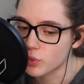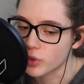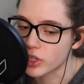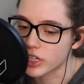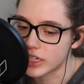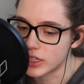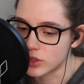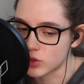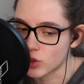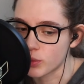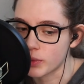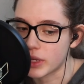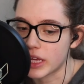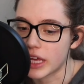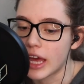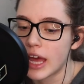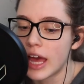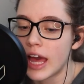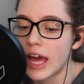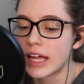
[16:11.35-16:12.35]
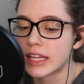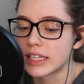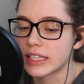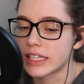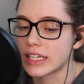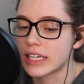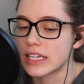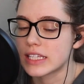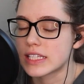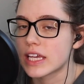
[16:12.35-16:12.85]
where he told me,
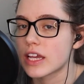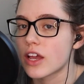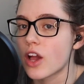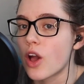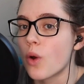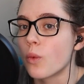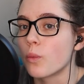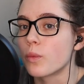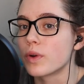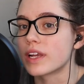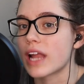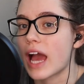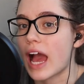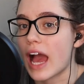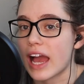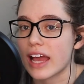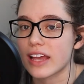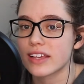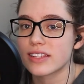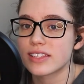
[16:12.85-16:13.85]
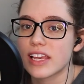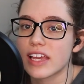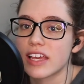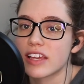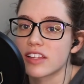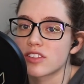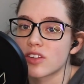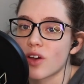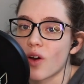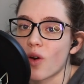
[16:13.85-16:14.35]
like, he's like, when I say
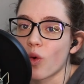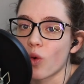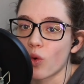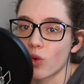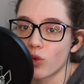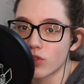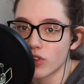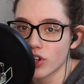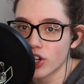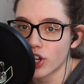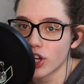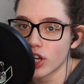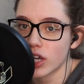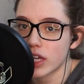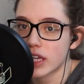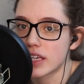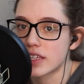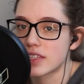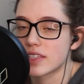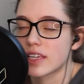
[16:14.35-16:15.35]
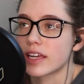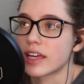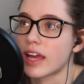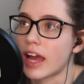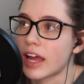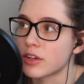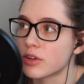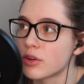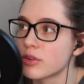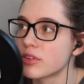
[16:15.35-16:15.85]
it's over, he's like,
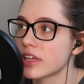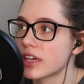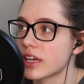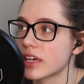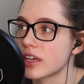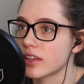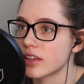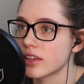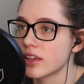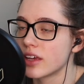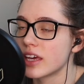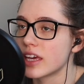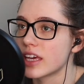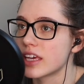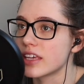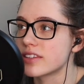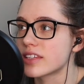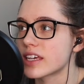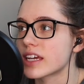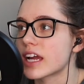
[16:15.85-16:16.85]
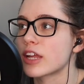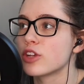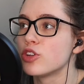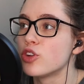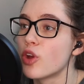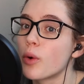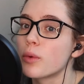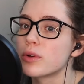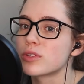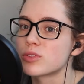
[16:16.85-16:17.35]
I know
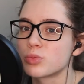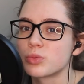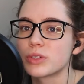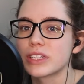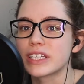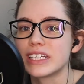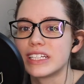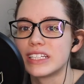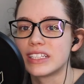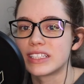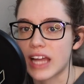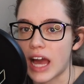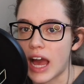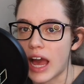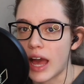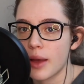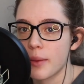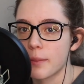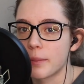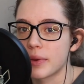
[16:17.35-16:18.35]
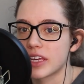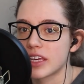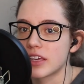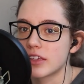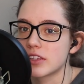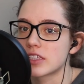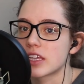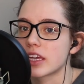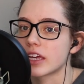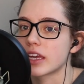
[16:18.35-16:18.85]
it's really not, but
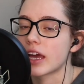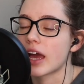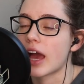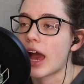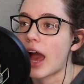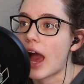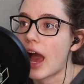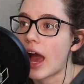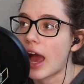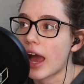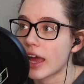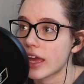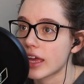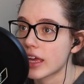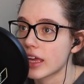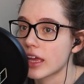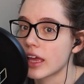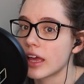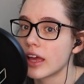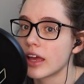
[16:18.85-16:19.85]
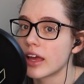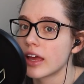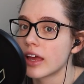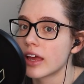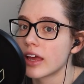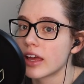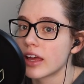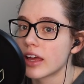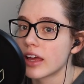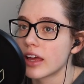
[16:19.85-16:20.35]
he's like, I
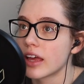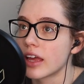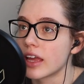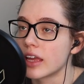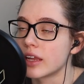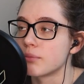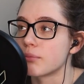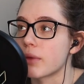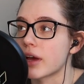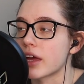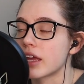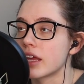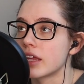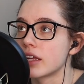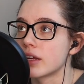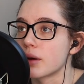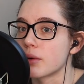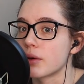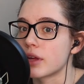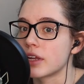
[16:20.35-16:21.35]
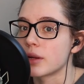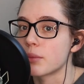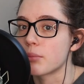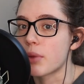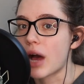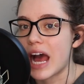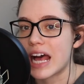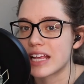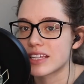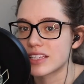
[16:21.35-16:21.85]
in a
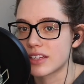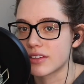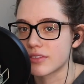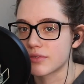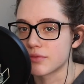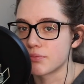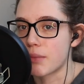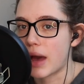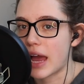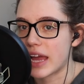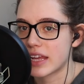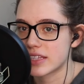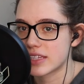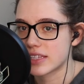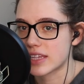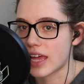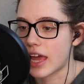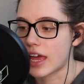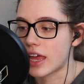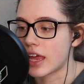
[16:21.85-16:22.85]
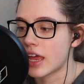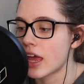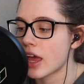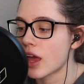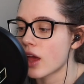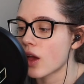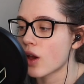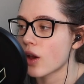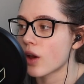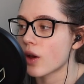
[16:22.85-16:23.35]
positive mindset
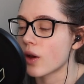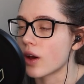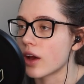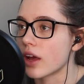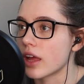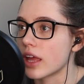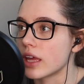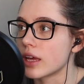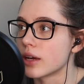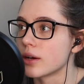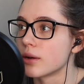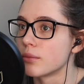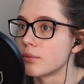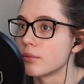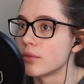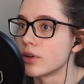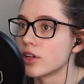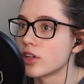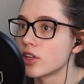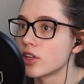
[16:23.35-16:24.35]
am